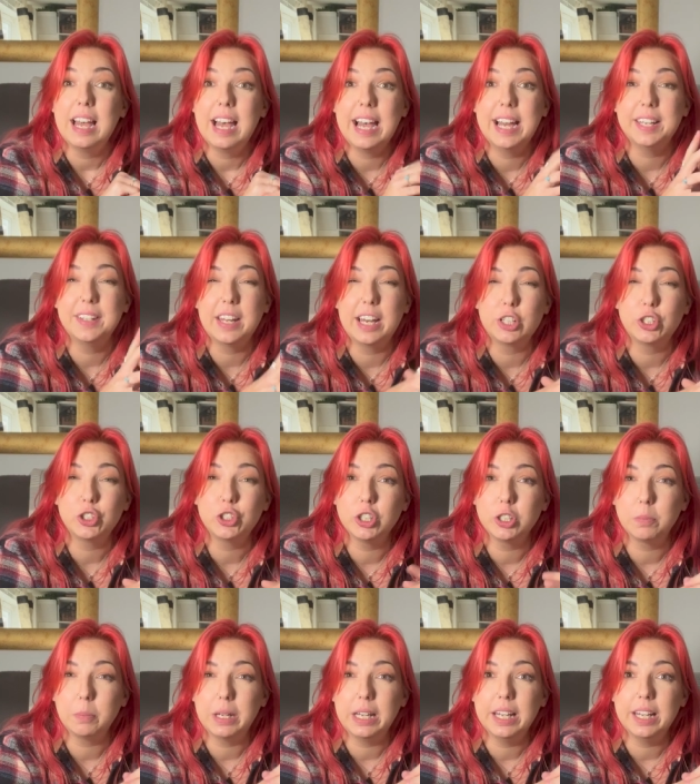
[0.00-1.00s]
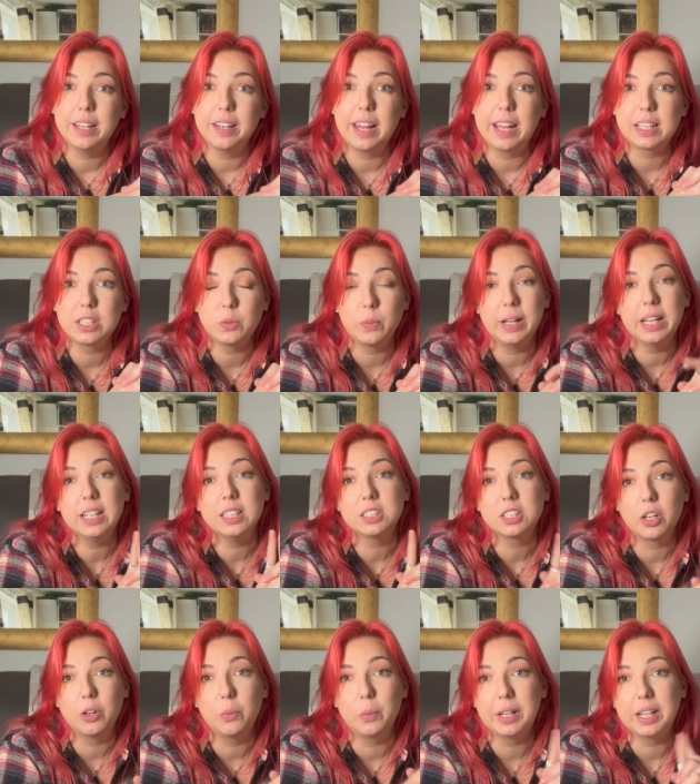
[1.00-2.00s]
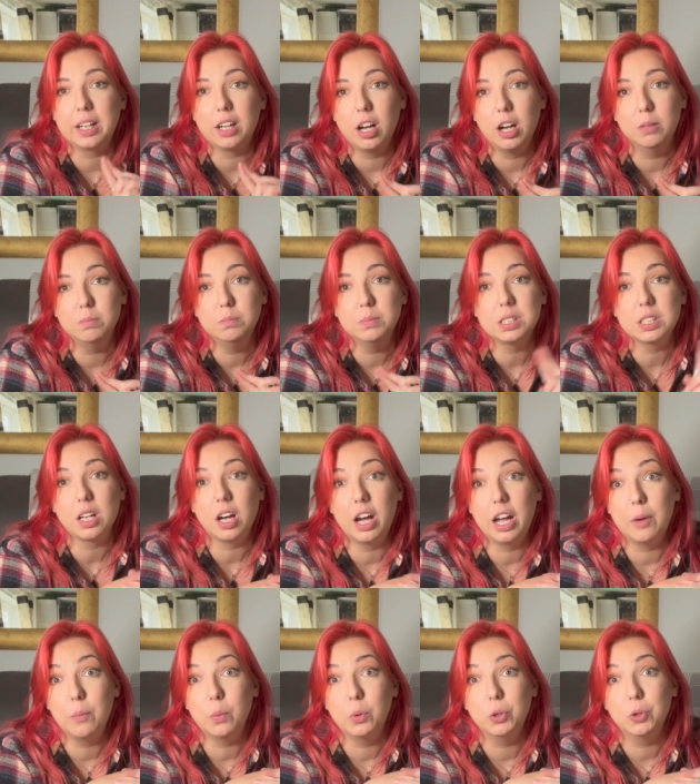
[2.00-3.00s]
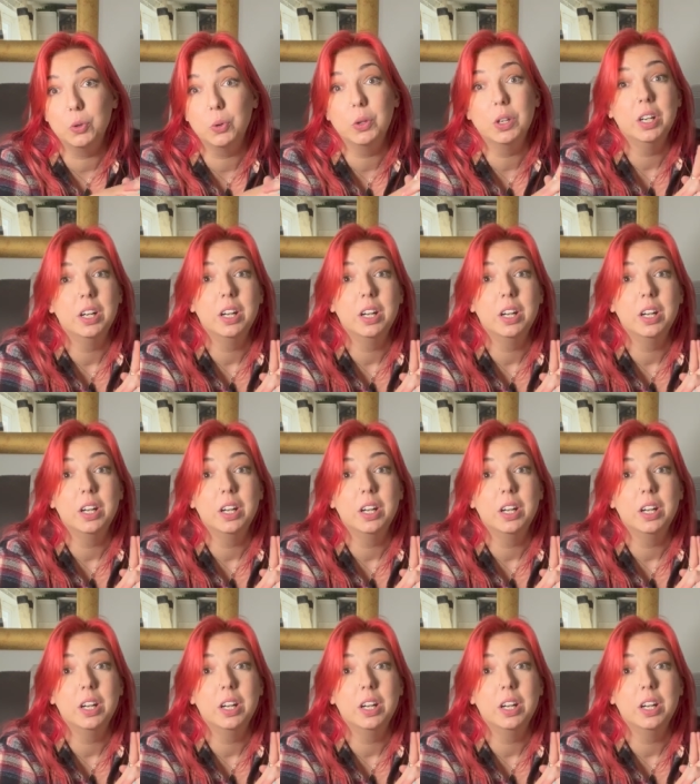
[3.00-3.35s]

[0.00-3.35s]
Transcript: And that should be here next week. So when it comes, I will